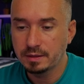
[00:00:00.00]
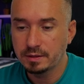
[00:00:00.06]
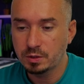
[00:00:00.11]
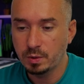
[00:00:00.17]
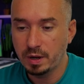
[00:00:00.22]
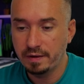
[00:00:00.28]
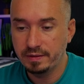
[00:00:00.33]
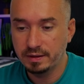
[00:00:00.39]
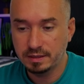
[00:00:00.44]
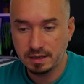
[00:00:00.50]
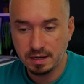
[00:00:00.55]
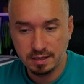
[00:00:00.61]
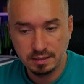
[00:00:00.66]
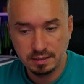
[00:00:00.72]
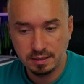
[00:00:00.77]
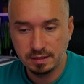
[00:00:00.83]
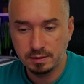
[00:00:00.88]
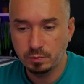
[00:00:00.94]
So we have the
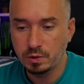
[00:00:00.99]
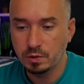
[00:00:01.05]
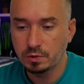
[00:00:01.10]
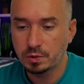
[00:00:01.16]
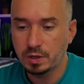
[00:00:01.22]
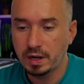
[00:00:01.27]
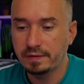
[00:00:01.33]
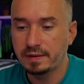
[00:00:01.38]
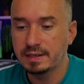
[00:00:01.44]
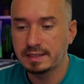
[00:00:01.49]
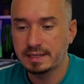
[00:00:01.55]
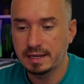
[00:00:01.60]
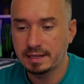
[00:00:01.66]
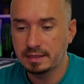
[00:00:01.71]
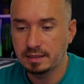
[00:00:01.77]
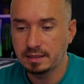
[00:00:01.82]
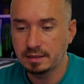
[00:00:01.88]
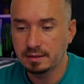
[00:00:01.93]
title, we also have the
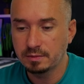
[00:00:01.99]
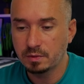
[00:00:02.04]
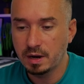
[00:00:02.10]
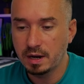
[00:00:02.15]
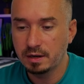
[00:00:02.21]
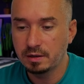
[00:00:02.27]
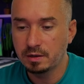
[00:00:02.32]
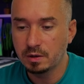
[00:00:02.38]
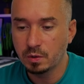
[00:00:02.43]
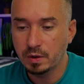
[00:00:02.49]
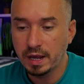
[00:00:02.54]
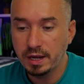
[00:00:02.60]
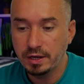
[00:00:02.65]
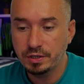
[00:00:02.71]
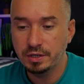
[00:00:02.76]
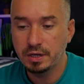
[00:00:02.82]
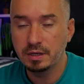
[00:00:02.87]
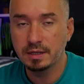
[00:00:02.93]
setting, right? The
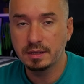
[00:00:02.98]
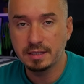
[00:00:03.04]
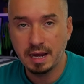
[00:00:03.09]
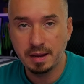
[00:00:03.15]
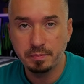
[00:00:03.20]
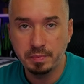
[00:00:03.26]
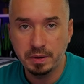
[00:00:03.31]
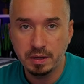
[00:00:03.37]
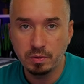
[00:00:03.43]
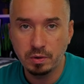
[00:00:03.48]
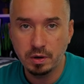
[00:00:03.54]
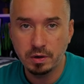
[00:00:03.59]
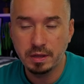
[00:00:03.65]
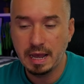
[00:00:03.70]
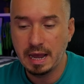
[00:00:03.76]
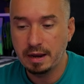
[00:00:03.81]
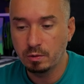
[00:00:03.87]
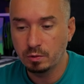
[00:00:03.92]
location, the time period,
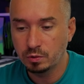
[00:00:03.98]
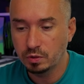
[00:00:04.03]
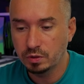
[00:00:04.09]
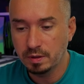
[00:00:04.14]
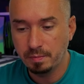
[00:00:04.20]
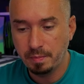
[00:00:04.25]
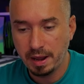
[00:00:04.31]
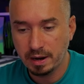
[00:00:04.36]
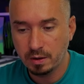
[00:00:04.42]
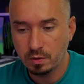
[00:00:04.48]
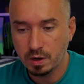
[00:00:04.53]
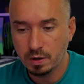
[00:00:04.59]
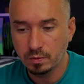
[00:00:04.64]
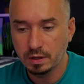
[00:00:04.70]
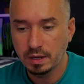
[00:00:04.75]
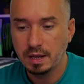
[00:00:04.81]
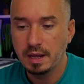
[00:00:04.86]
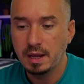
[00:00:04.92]
and also the
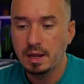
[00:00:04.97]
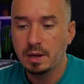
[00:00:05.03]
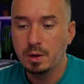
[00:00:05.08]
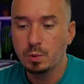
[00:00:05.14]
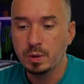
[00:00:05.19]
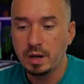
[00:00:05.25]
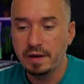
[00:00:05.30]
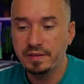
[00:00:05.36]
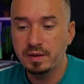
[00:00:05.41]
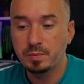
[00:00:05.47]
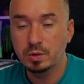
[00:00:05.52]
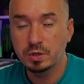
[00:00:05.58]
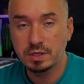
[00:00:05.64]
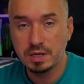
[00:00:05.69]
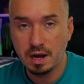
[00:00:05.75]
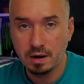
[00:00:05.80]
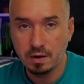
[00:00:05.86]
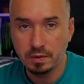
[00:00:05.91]
background. We have the
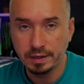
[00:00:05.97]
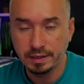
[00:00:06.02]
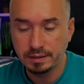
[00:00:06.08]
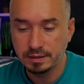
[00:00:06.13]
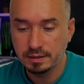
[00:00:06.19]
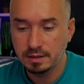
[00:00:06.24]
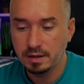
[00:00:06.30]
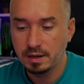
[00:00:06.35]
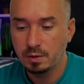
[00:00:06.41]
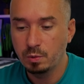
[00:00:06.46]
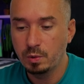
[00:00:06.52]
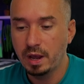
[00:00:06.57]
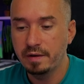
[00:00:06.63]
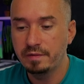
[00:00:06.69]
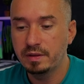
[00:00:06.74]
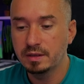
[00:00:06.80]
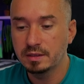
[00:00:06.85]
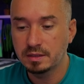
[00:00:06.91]
protagonist, we
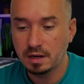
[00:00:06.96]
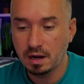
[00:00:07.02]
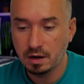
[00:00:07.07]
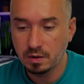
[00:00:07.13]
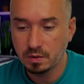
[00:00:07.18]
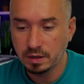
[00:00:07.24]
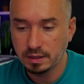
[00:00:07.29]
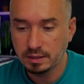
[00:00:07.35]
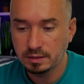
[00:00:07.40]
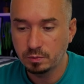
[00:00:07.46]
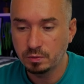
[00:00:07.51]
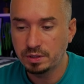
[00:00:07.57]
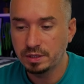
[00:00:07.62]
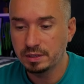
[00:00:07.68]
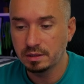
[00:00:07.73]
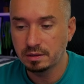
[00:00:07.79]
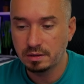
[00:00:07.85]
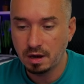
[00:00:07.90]
have the antagonist, which
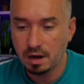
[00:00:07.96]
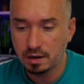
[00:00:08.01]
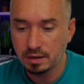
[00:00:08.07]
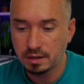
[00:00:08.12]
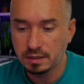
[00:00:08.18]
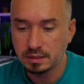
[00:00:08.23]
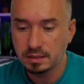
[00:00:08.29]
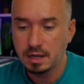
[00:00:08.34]
is the darkness.